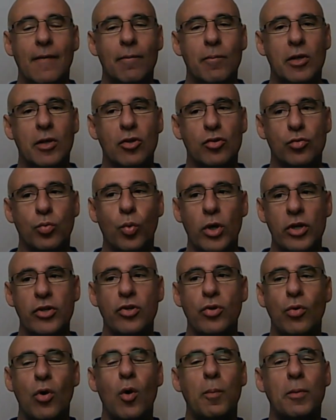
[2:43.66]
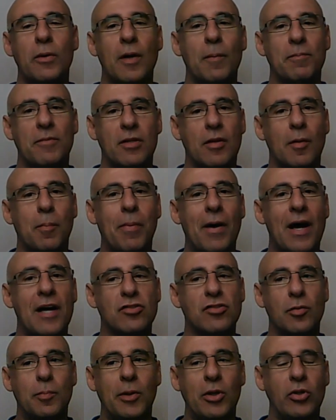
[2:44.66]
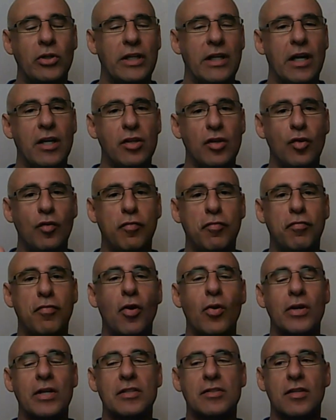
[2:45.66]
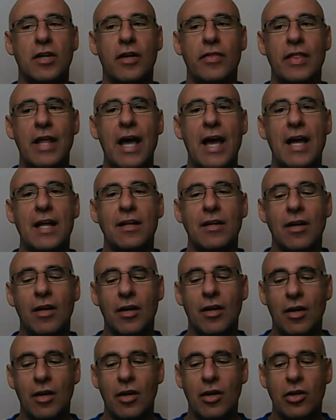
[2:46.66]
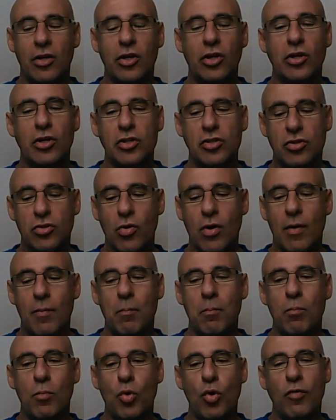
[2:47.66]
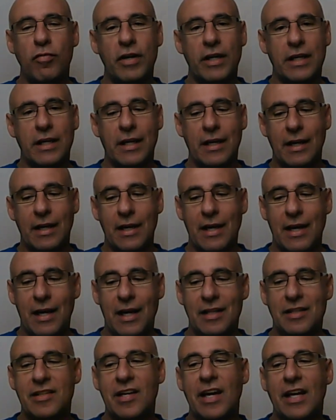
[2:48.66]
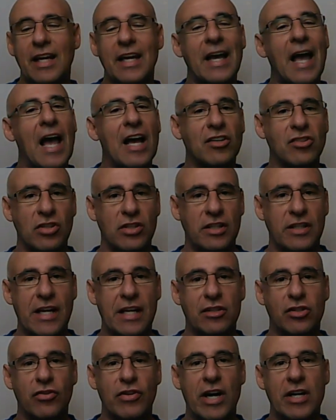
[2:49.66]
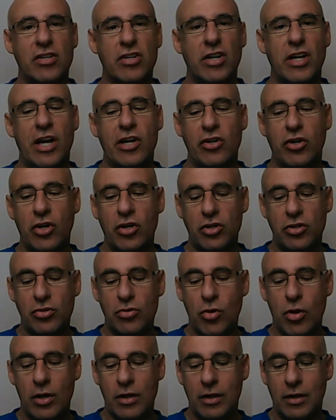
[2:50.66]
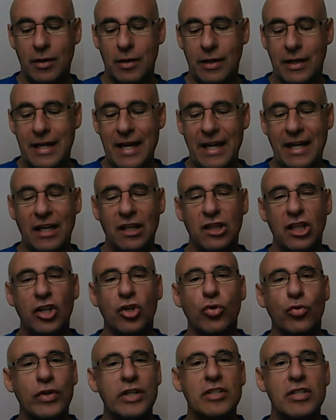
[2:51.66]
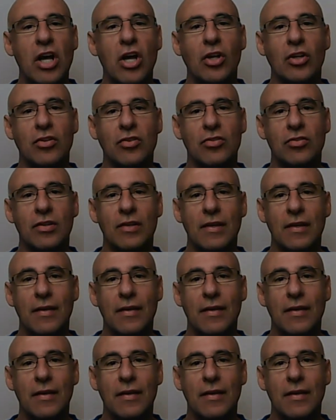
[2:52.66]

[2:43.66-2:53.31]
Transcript: Because once you open up to the possibility and you focus on that, you're going to start moving and taking action in that direction. And you're going to start getting little results.